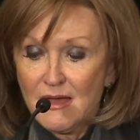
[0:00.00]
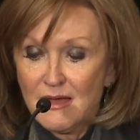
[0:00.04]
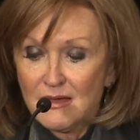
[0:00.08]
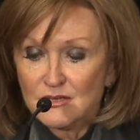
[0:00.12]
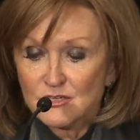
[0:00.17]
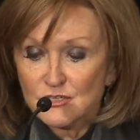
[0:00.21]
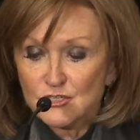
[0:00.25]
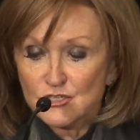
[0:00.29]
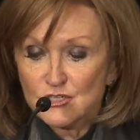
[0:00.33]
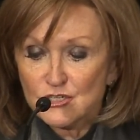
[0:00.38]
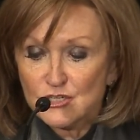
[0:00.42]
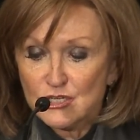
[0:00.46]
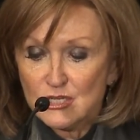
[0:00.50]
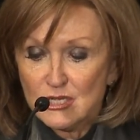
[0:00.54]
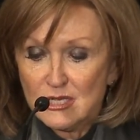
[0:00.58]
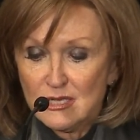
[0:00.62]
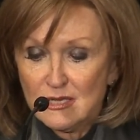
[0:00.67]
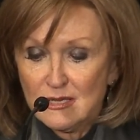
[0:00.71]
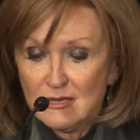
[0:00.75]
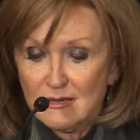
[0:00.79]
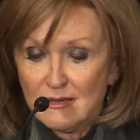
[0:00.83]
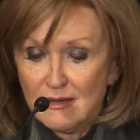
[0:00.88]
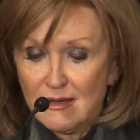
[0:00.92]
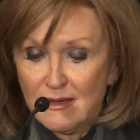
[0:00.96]

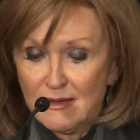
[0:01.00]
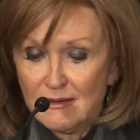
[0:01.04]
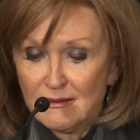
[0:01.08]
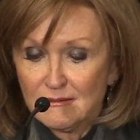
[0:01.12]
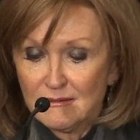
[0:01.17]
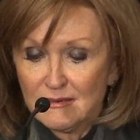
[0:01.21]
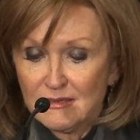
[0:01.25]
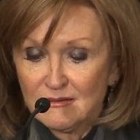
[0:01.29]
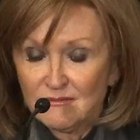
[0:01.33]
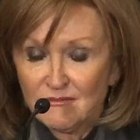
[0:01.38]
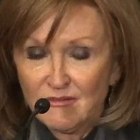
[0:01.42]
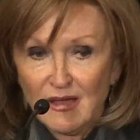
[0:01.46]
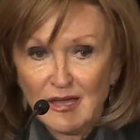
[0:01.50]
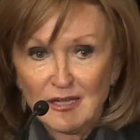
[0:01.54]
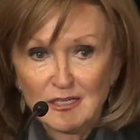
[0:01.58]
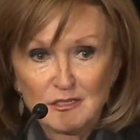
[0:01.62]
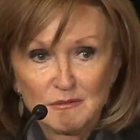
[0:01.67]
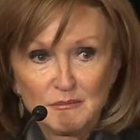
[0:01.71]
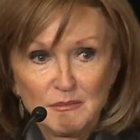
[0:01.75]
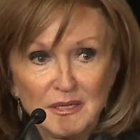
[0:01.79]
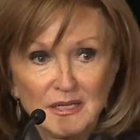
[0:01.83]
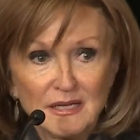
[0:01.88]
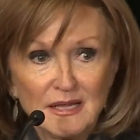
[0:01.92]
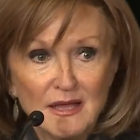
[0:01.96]
She
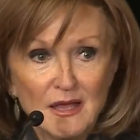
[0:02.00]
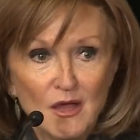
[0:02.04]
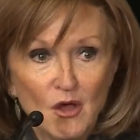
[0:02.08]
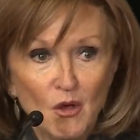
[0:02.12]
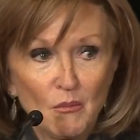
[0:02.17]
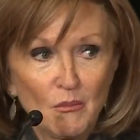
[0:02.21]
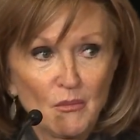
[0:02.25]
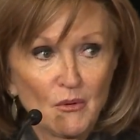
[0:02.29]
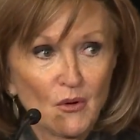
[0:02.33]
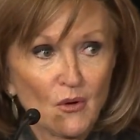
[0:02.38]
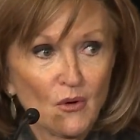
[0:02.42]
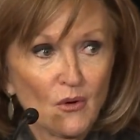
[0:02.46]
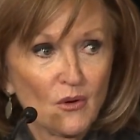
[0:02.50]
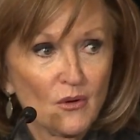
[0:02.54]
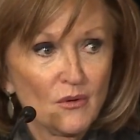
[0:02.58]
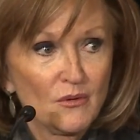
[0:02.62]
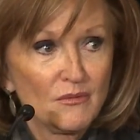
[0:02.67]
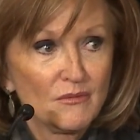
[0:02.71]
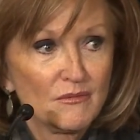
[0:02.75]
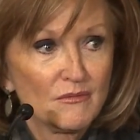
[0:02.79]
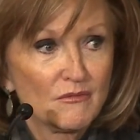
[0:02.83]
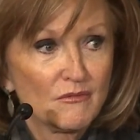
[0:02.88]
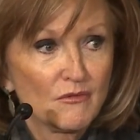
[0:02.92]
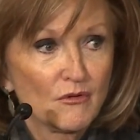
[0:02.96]
invited me to help her
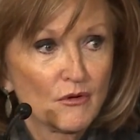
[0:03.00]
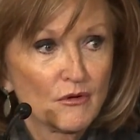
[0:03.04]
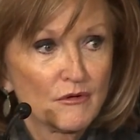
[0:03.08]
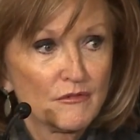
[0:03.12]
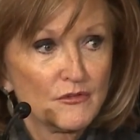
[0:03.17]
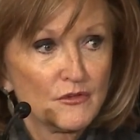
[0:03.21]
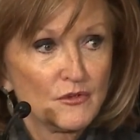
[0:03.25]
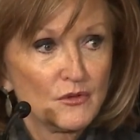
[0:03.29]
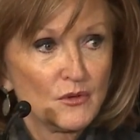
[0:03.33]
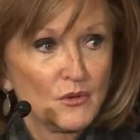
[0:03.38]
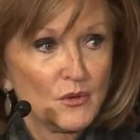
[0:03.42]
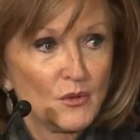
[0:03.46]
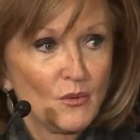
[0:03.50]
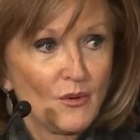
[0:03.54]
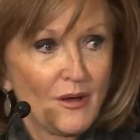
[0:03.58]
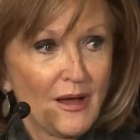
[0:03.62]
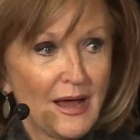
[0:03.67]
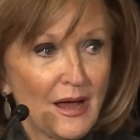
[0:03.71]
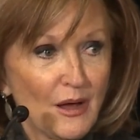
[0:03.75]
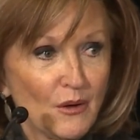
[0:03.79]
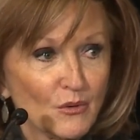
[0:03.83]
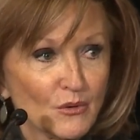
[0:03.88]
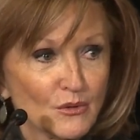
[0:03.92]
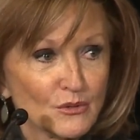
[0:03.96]
for a few
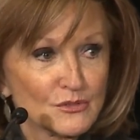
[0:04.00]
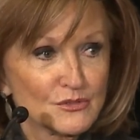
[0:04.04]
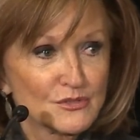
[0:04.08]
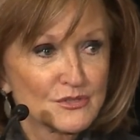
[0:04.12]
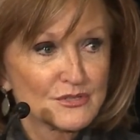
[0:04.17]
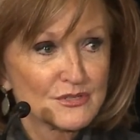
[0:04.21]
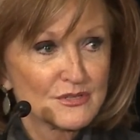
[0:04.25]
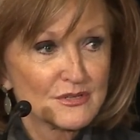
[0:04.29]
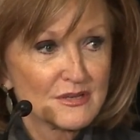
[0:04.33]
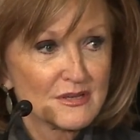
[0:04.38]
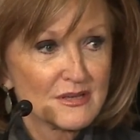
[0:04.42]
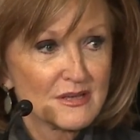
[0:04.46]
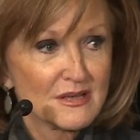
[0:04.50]
hours